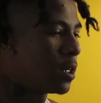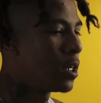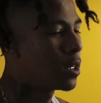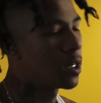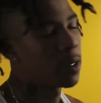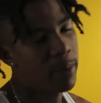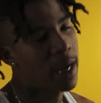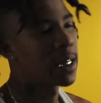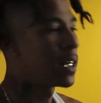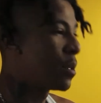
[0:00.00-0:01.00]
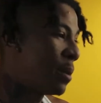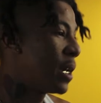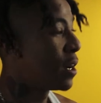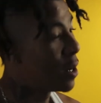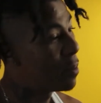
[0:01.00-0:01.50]
just in the process of
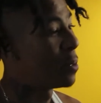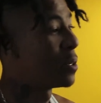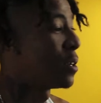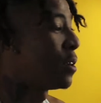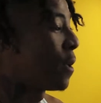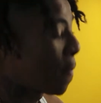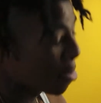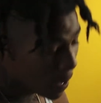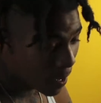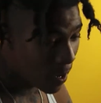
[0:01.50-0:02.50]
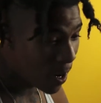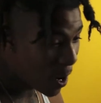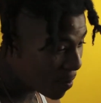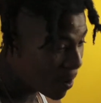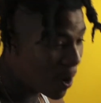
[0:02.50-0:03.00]
being humble. So
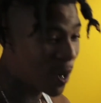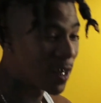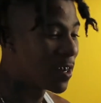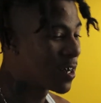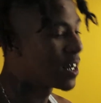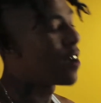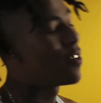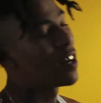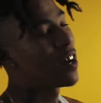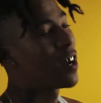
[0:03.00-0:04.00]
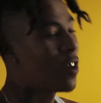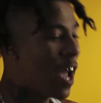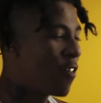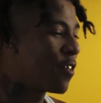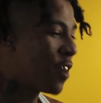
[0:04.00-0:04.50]
humble hearts. And I really learned
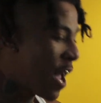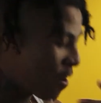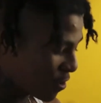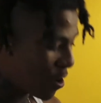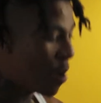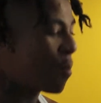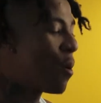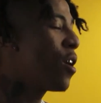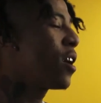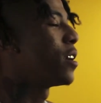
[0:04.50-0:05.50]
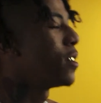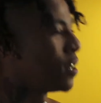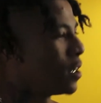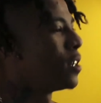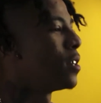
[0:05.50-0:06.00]
having having a humble heart,
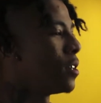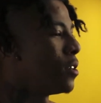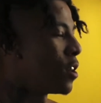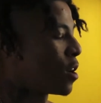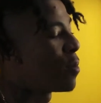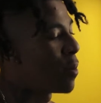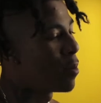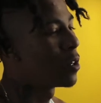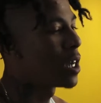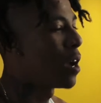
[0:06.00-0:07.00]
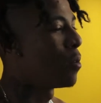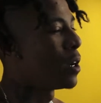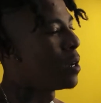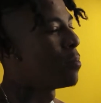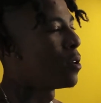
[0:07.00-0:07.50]
you'll come up on top
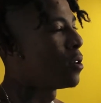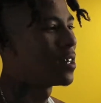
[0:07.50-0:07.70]
way more.